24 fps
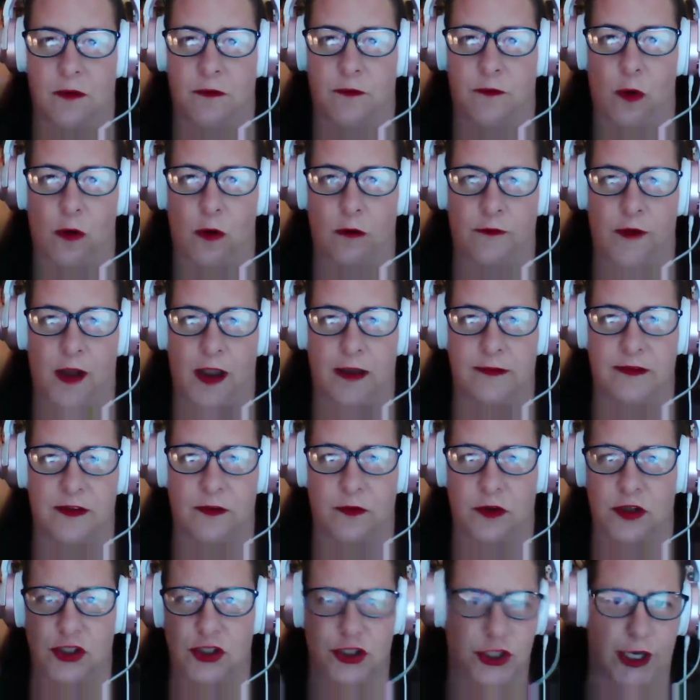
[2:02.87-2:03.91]
4 or 5
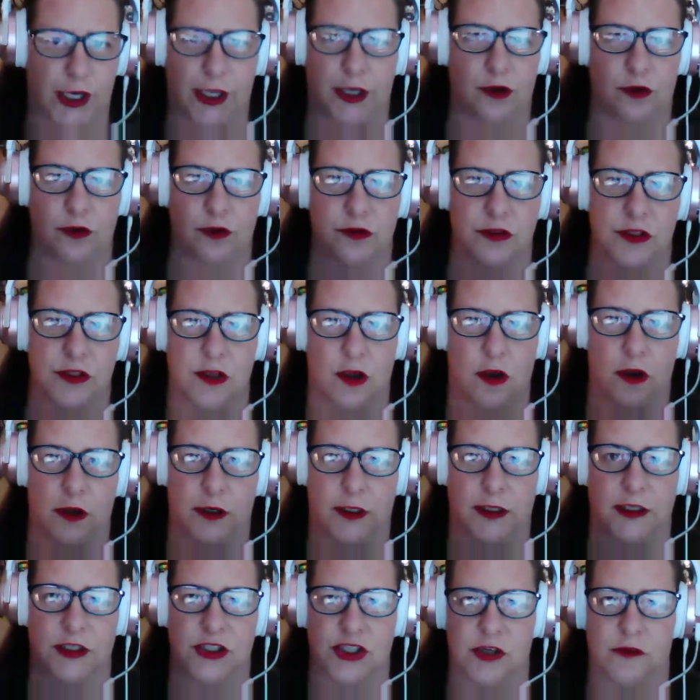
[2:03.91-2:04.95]
different channels on
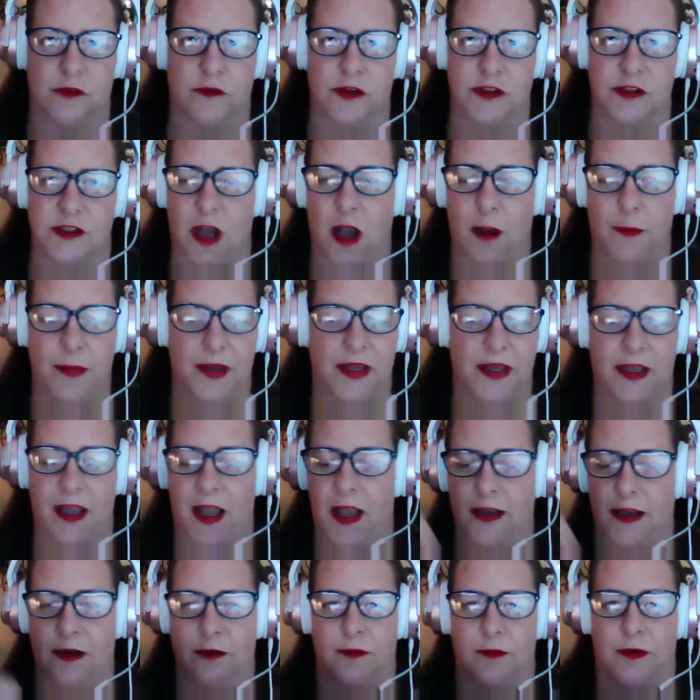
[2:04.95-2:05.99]
each different topic. I
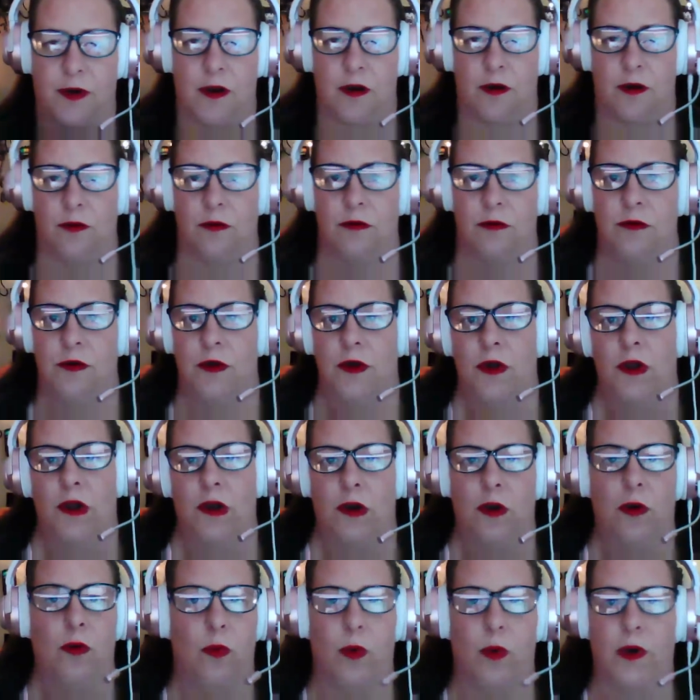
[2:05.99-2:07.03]
don't know
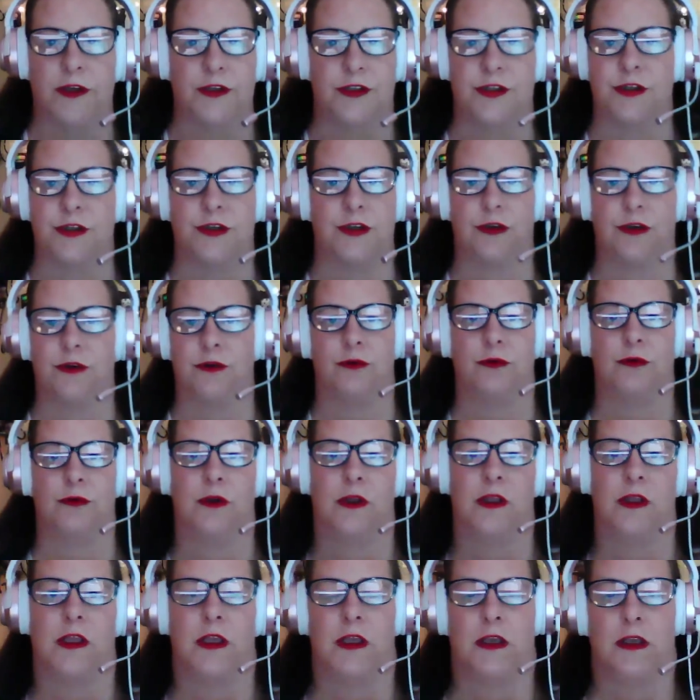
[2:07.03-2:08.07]
what to do.
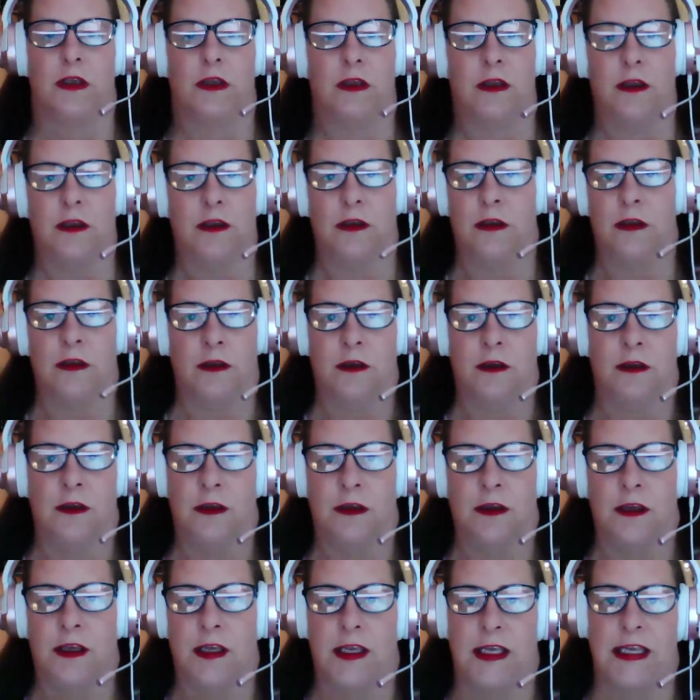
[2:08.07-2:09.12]

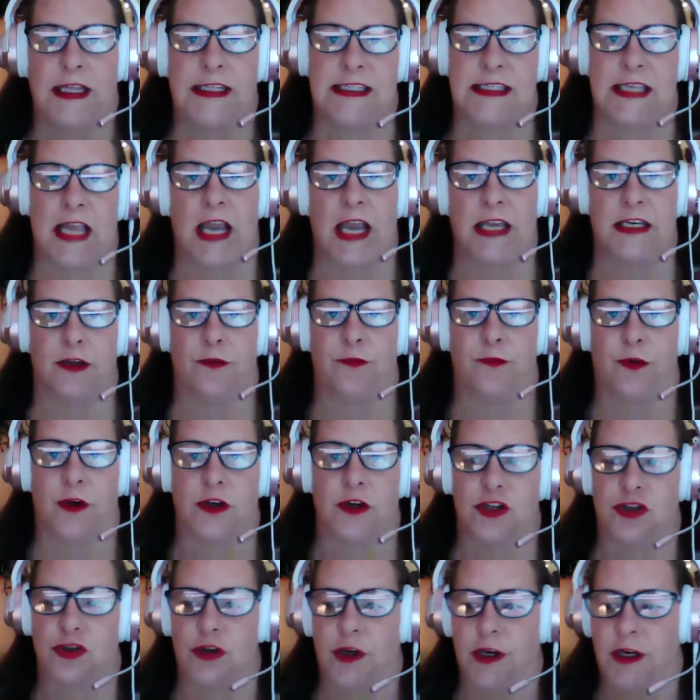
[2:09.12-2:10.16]
It's kind of
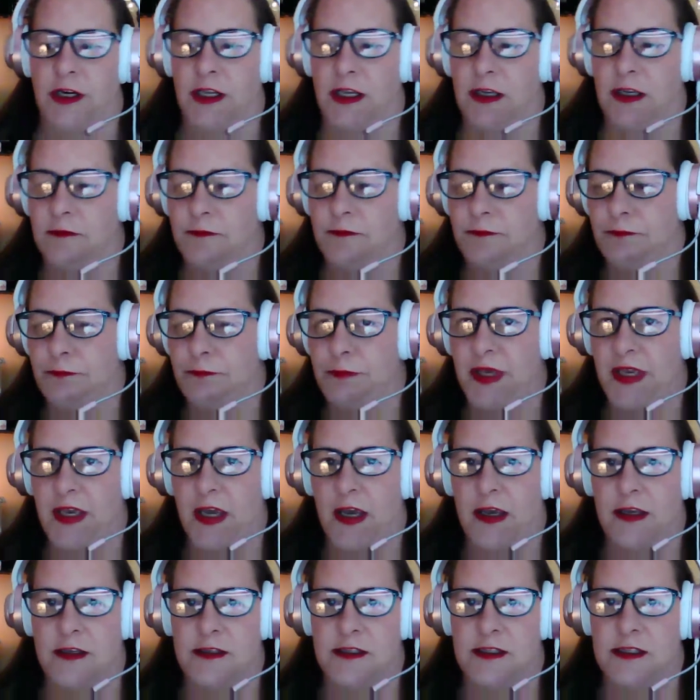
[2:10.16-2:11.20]
frustrating
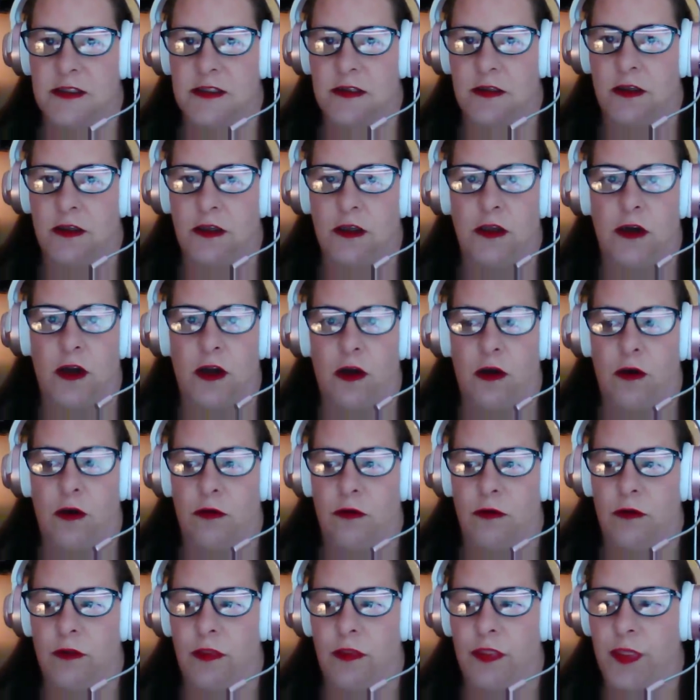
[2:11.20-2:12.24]
because, you
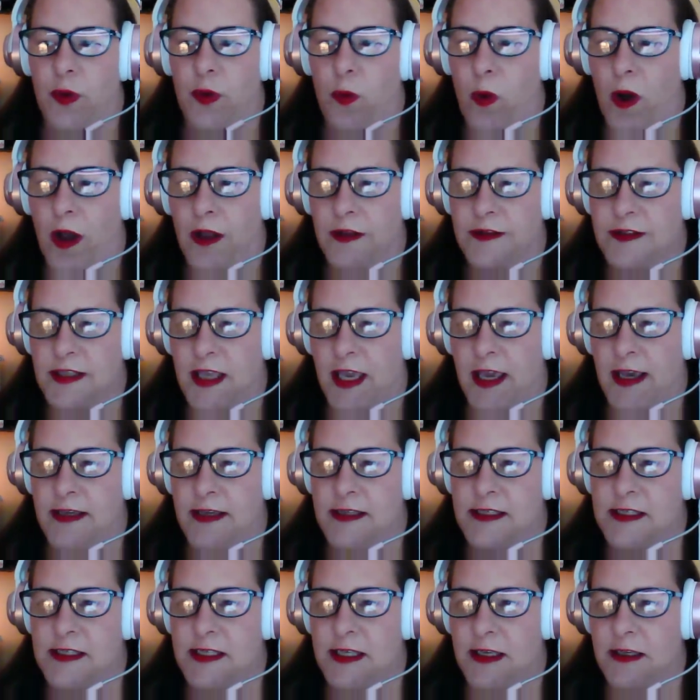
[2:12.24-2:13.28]
know, the Watts
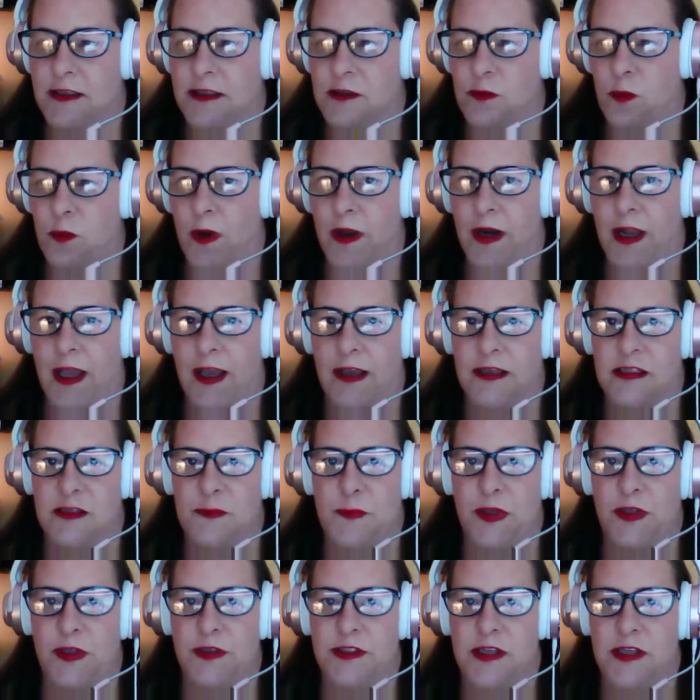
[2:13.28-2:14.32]
case is what has
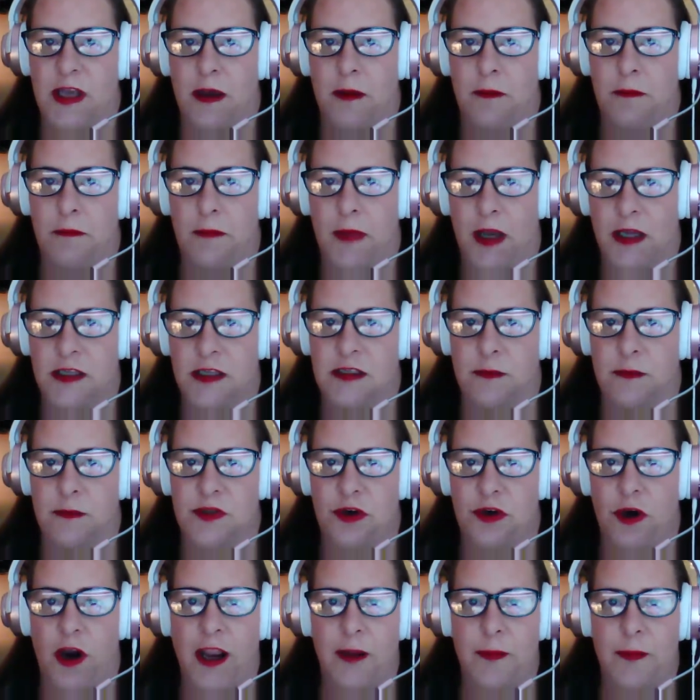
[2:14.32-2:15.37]
built up my
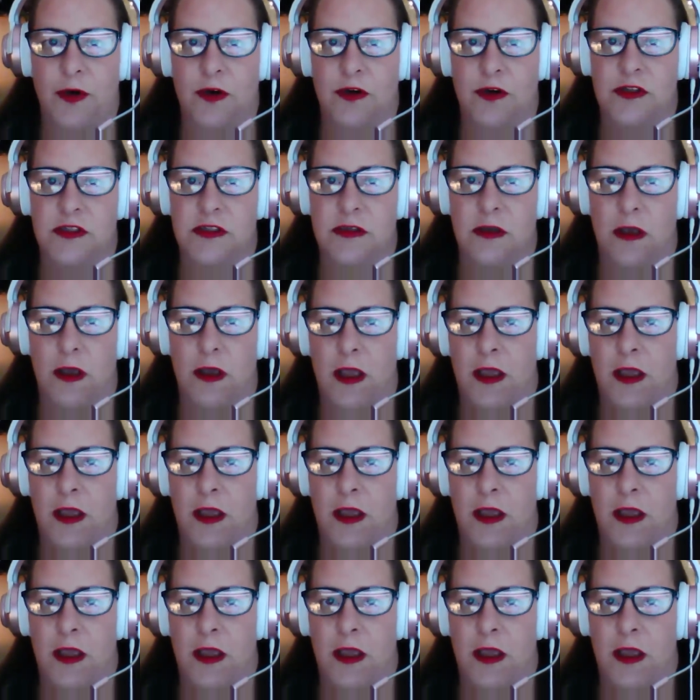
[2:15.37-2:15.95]
subscribers.